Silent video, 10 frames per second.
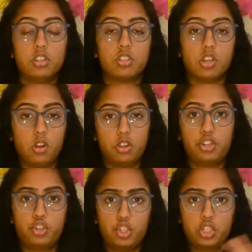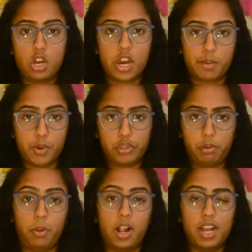so let's just talk about the
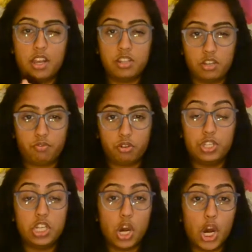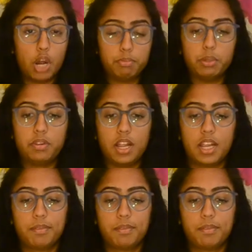reply as if we're the op reply.